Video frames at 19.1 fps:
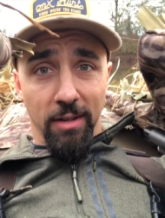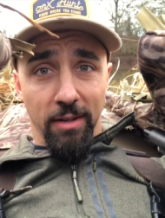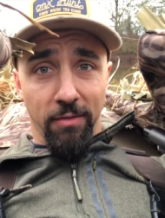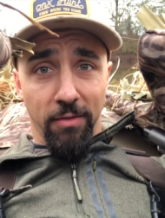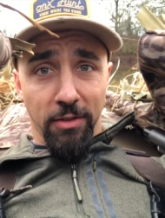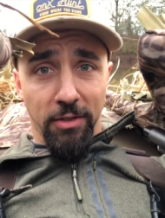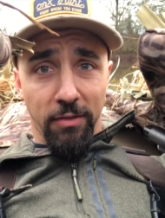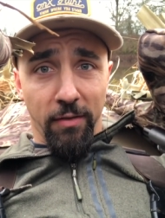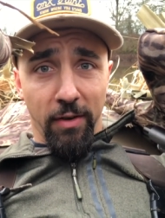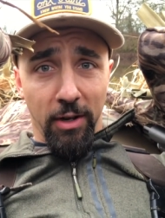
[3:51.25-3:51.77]
If
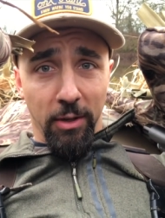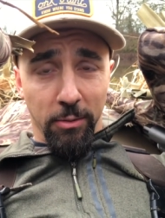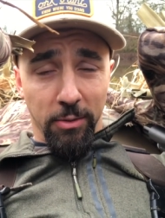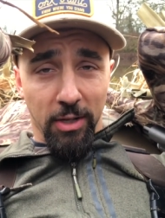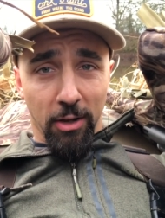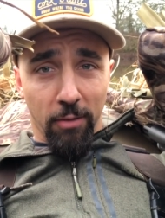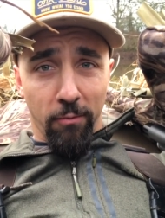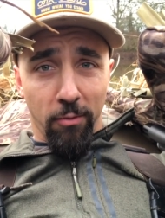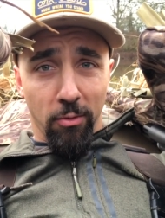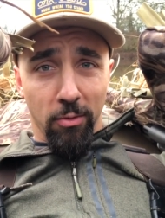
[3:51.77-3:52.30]
this video is
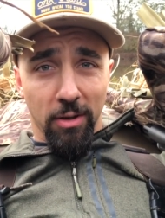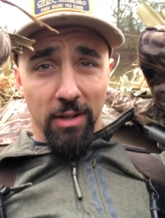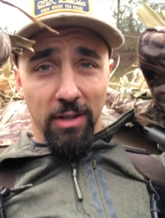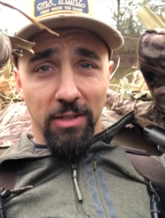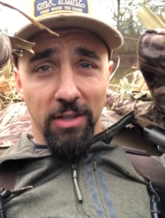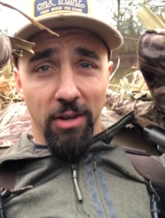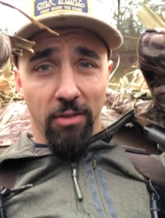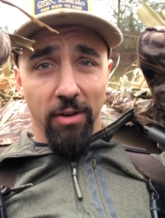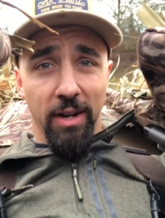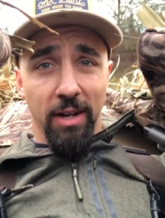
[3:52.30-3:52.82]
helpful,
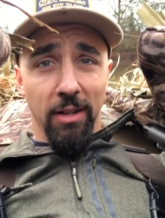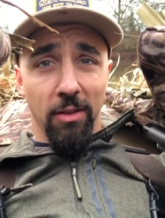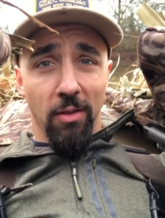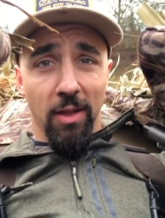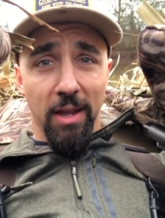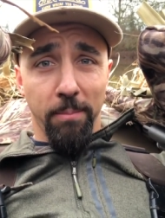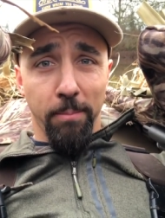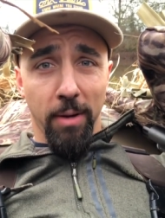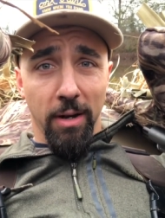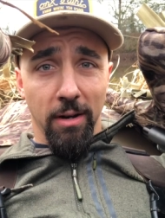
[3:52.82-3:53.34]
consider hitting the
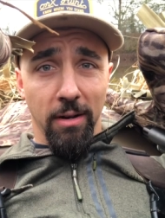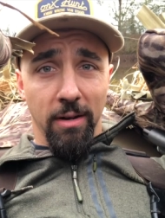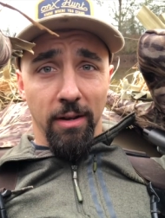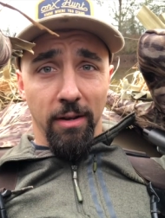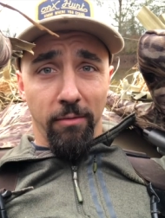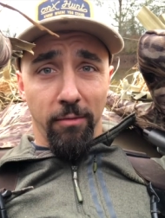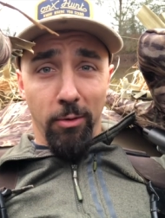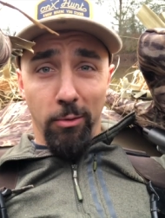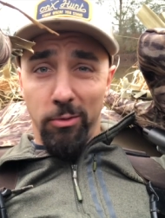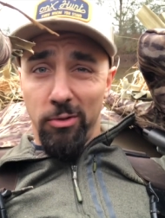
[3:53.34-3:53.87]
like button.
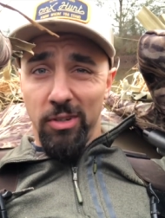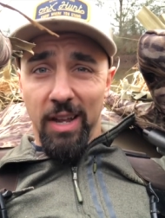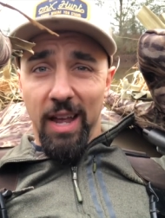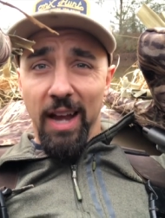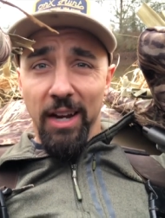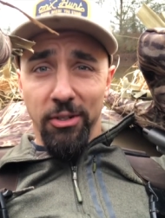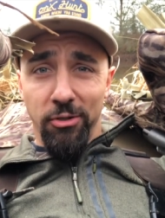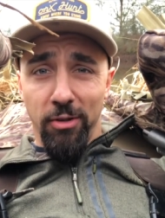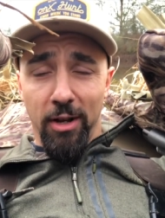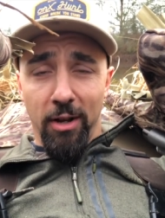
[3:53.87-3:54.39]
If this is
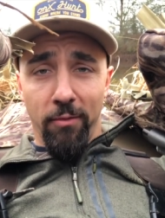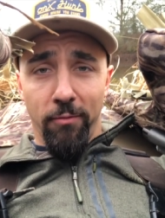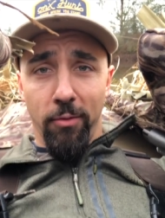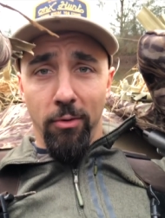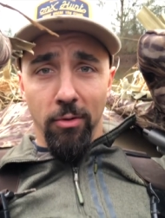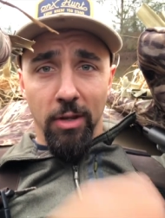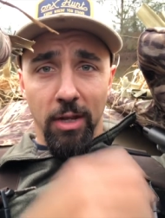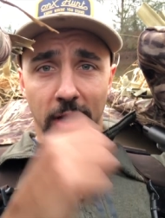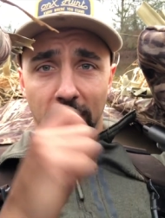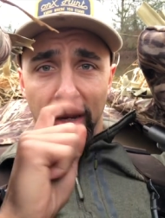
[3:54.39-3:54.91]
extra
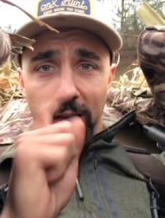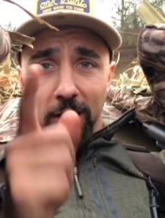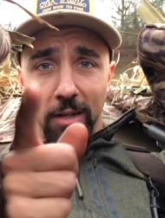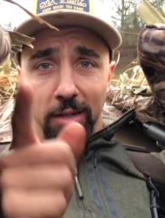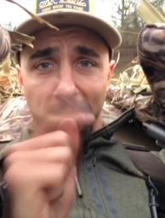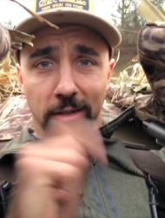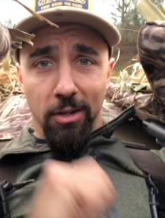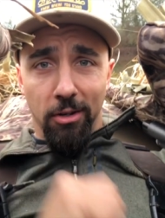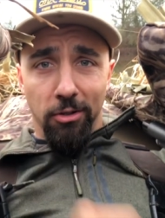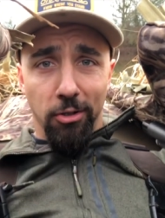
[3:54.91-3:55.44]
helpful,
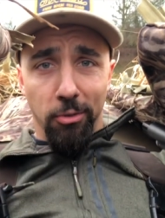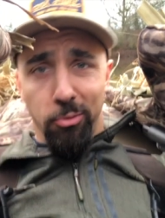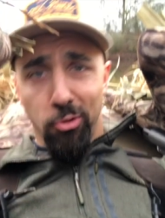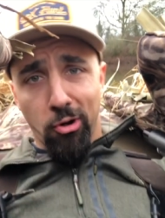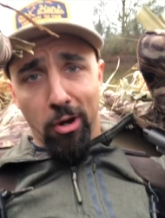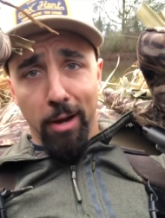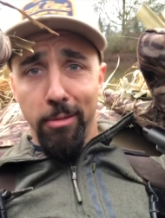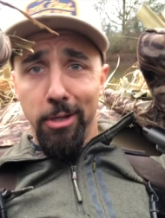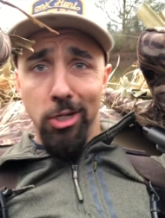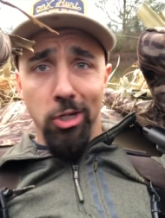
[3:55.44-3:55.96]
consider
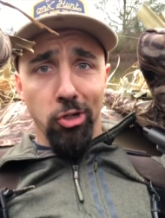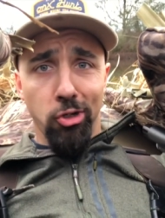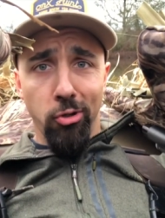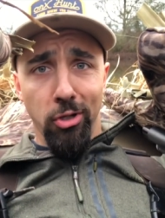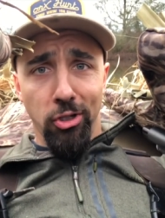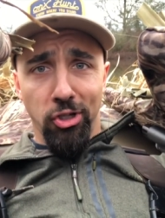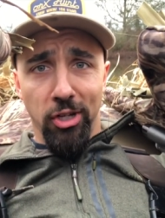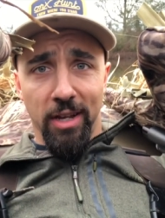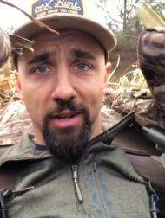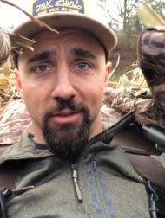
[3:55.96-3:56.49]
subscribing to
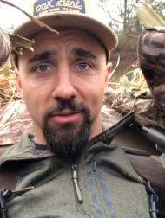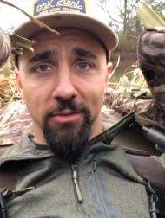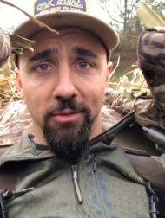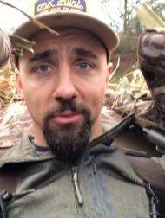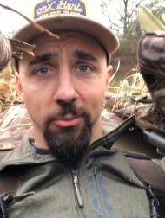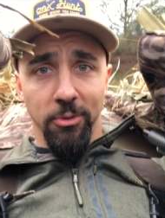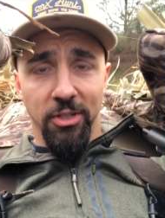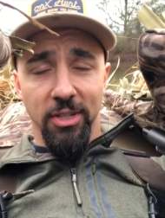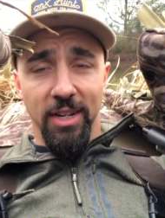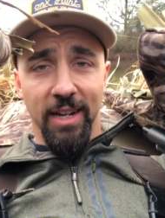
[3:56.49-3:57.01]
the channel.
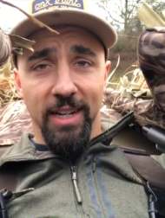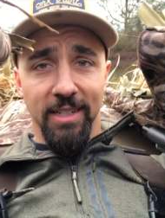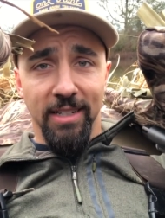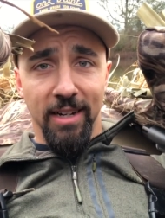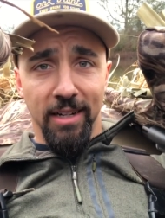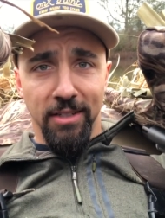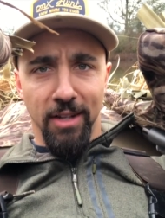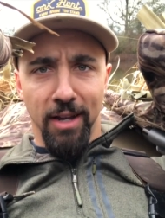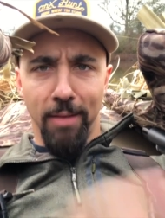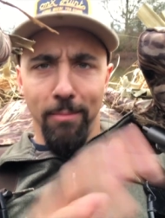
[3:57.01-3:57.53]
We'll see you guys
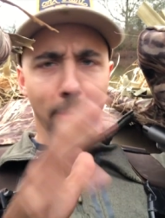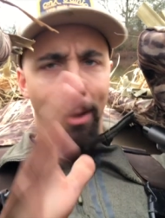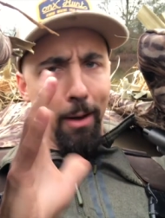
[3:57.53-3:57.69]
next time.